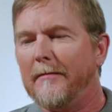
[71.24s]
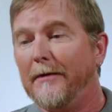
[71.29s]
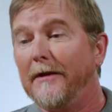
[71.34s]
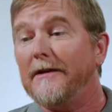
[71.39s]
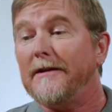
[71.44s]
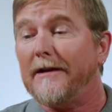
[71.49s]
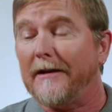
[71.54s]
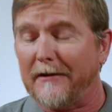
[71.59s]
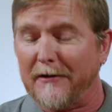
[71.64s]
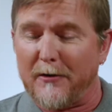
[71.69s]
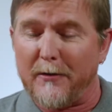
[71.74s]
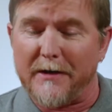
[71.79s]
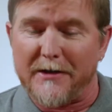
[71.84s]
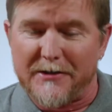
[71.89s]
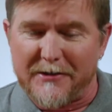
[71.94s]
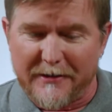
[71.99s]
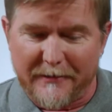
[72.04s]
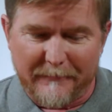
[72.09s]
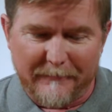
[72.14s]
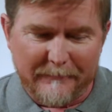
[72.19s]
million-dollar
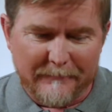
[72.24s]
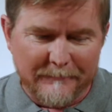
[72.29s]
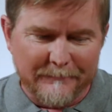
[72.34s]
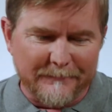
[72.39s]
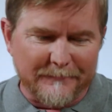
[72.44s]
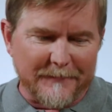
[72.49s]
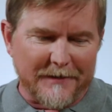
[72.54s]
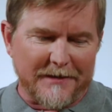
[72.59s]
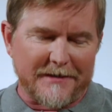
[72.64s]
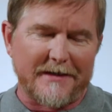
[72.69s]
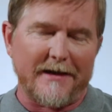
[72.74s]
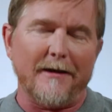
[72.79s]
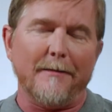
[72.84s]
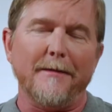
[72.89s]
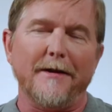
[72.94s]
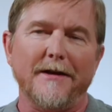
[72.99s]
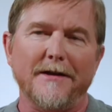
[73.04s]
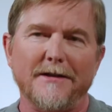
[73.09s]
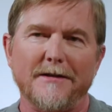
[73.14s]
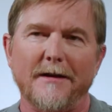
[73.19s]
question is how
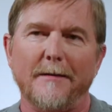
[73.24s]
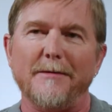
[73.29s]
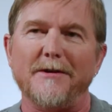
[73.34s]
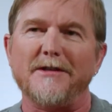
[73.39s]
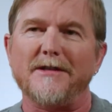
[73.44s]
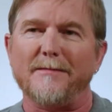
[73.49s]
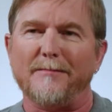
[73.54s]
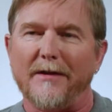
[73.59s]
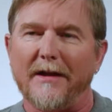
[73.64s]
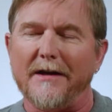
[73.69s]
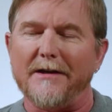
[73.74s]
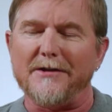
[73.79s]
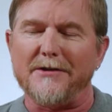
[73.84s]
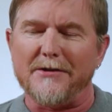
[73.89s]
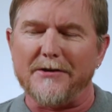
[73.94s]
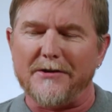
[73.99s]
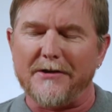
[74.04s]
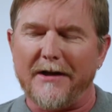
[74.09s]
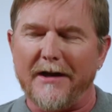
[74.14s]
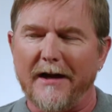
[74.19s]
much supplies you
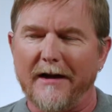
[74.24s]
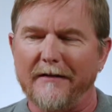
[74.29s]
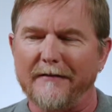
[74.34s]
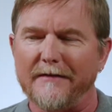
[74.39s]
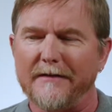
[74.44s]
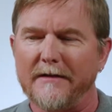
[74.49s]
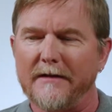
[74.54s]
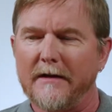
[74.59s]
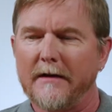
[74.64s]
should have.